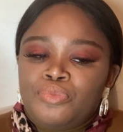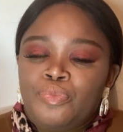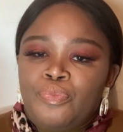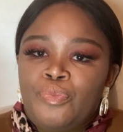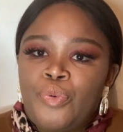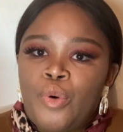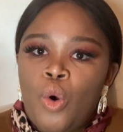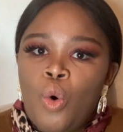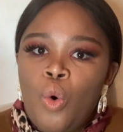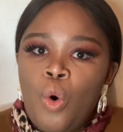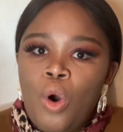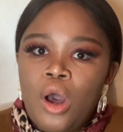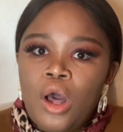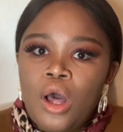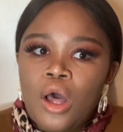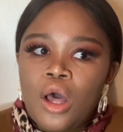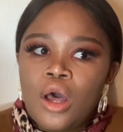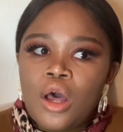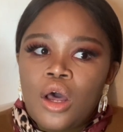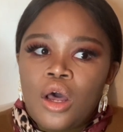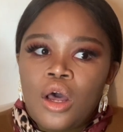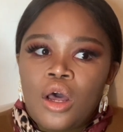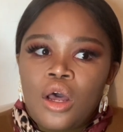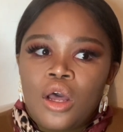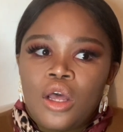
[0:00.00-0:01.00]

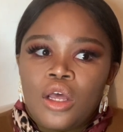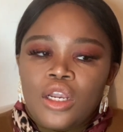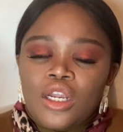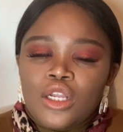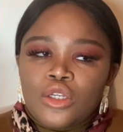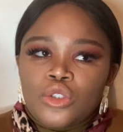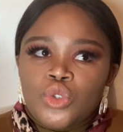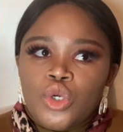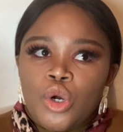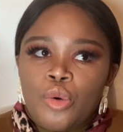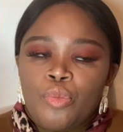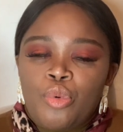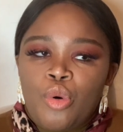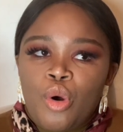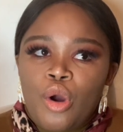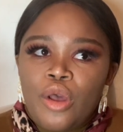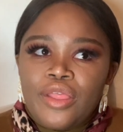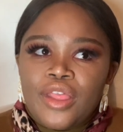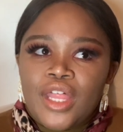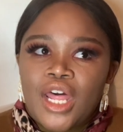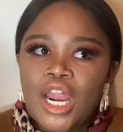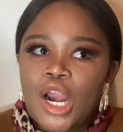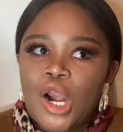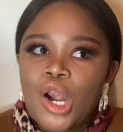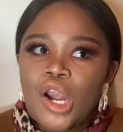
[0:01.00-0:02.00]
poor to a
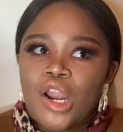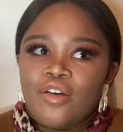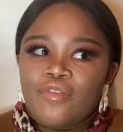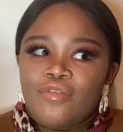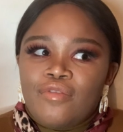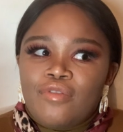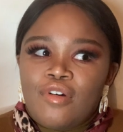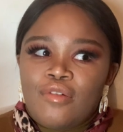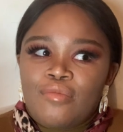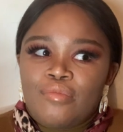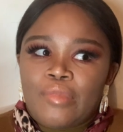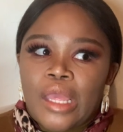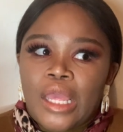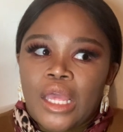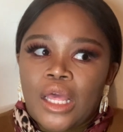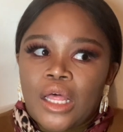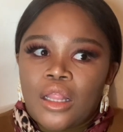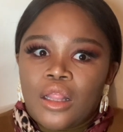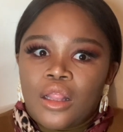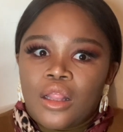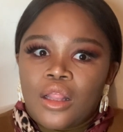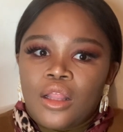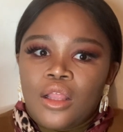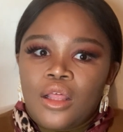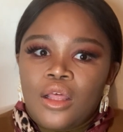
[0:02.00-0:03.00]
point that I don't have a
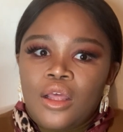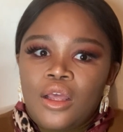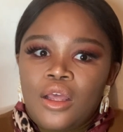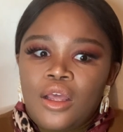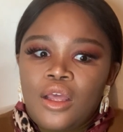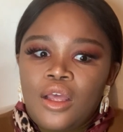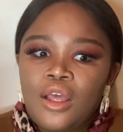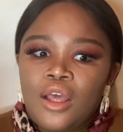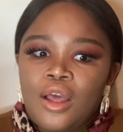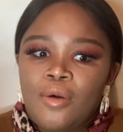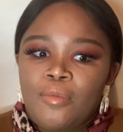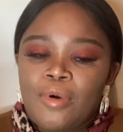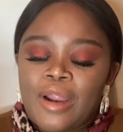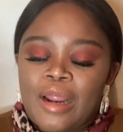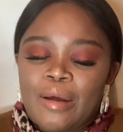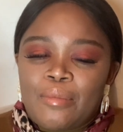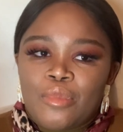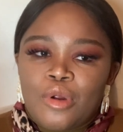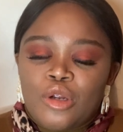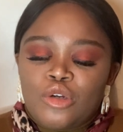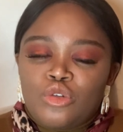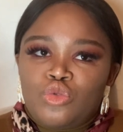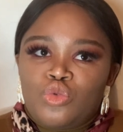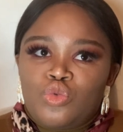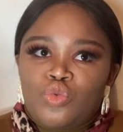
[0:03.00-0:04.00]
meal, but I'm
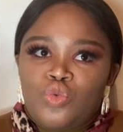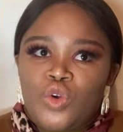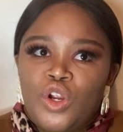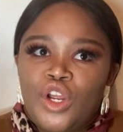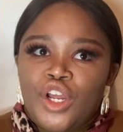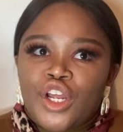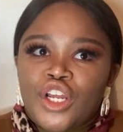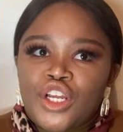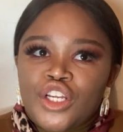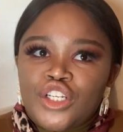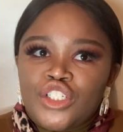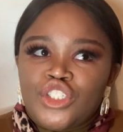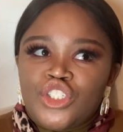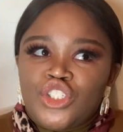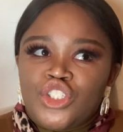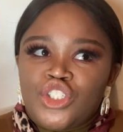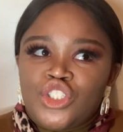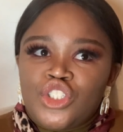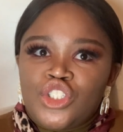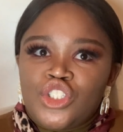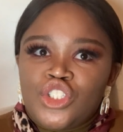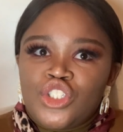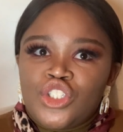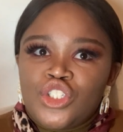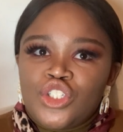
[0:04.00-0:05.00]
not
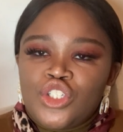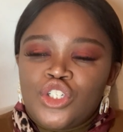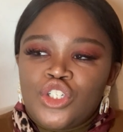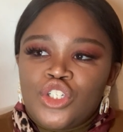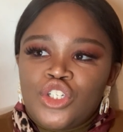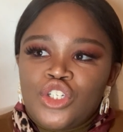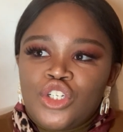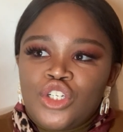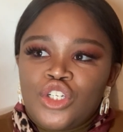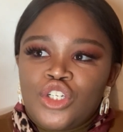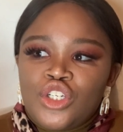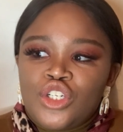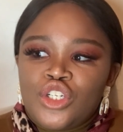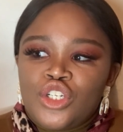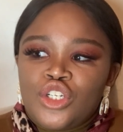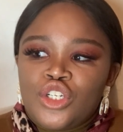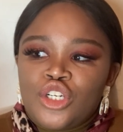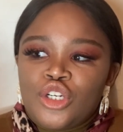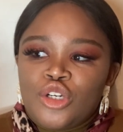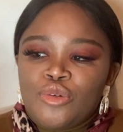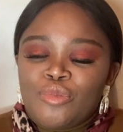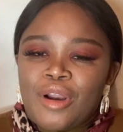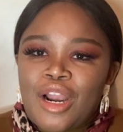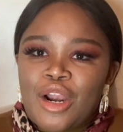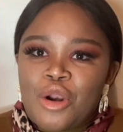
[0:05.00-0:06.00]
rich,
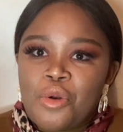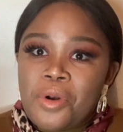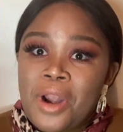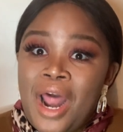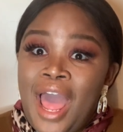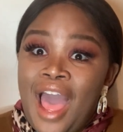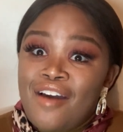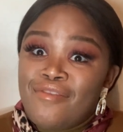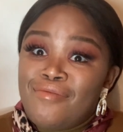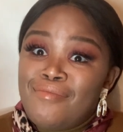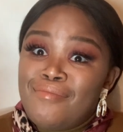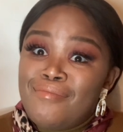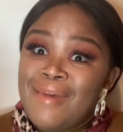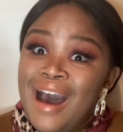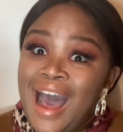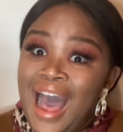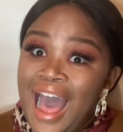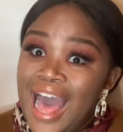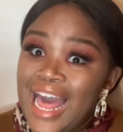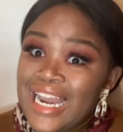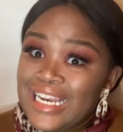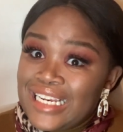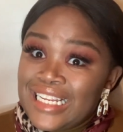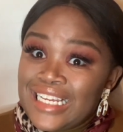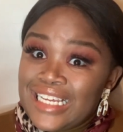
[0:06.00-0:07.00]
but I don't have
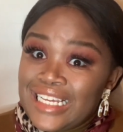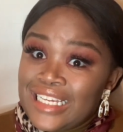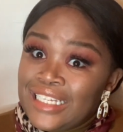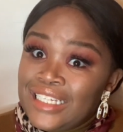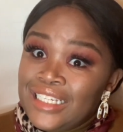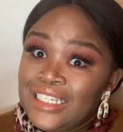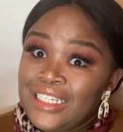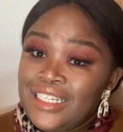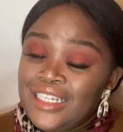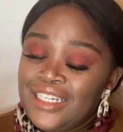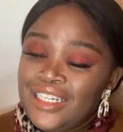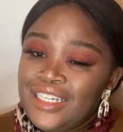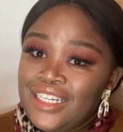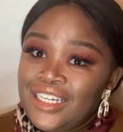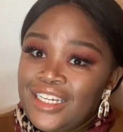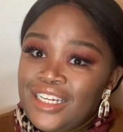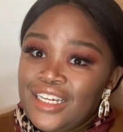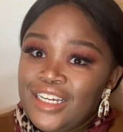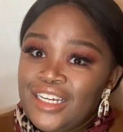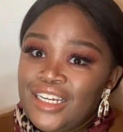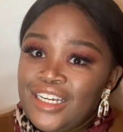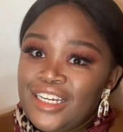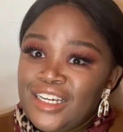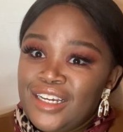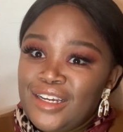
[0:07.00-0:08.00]
money.
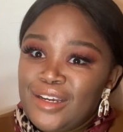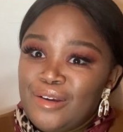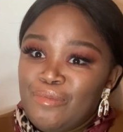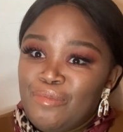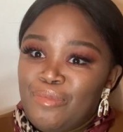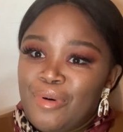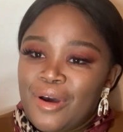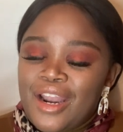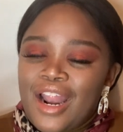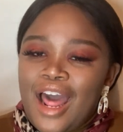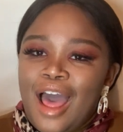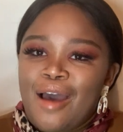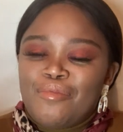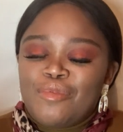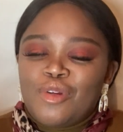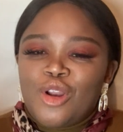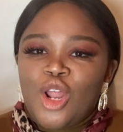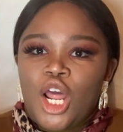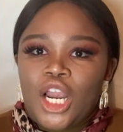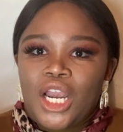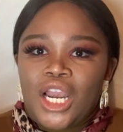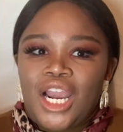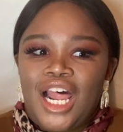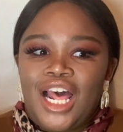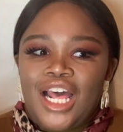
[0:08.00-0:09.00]
But I'm
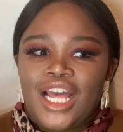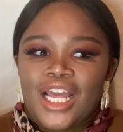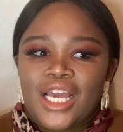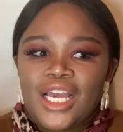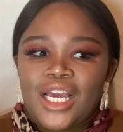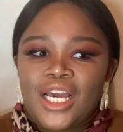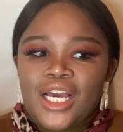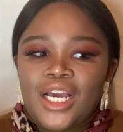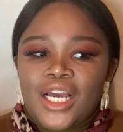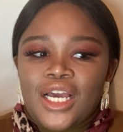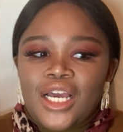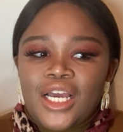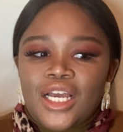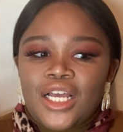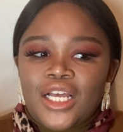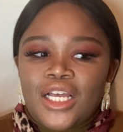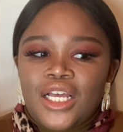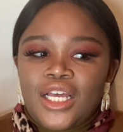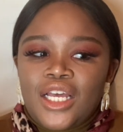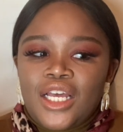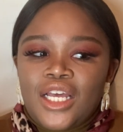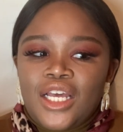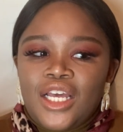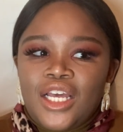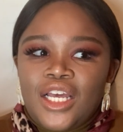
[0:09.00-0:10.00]
not like
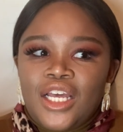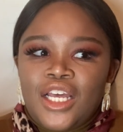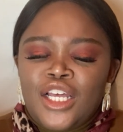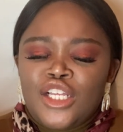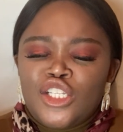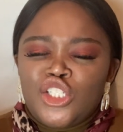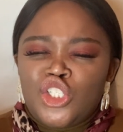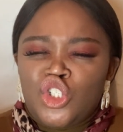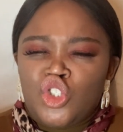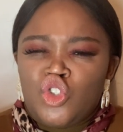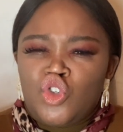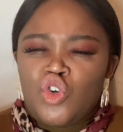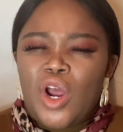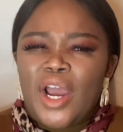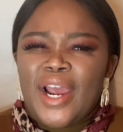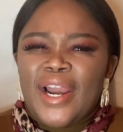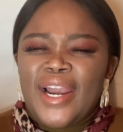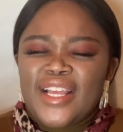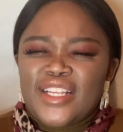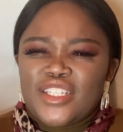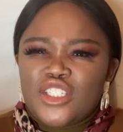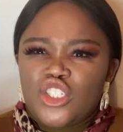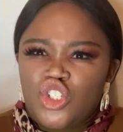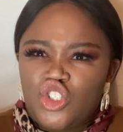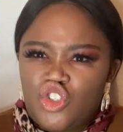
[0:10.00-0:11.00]

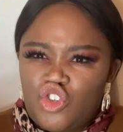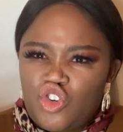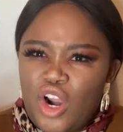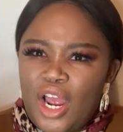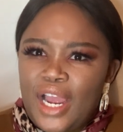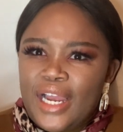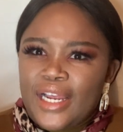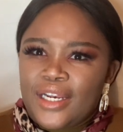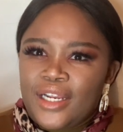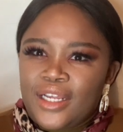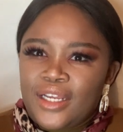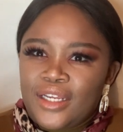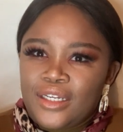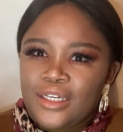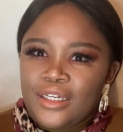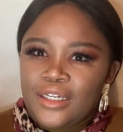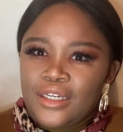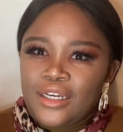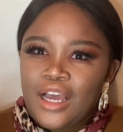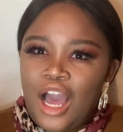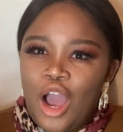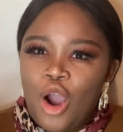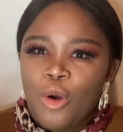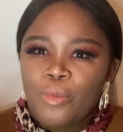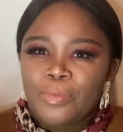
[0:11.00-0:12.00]
struggling.
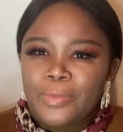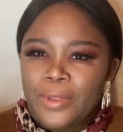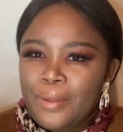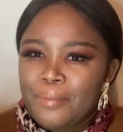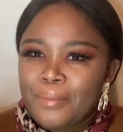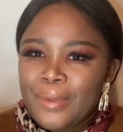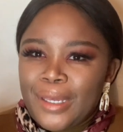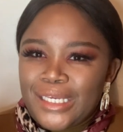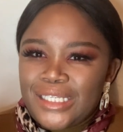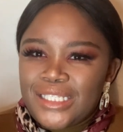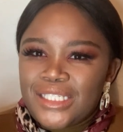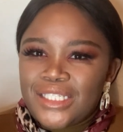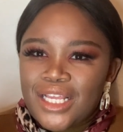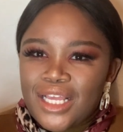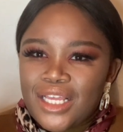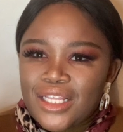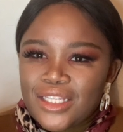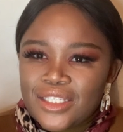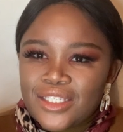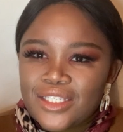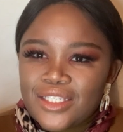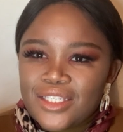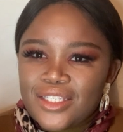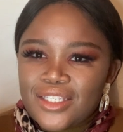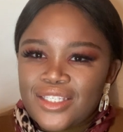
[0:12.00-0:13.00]
I hope that makes
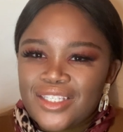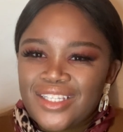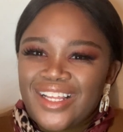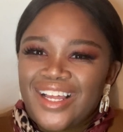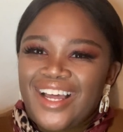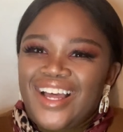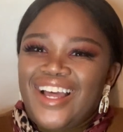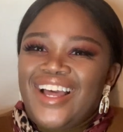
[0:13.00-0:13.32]
sense.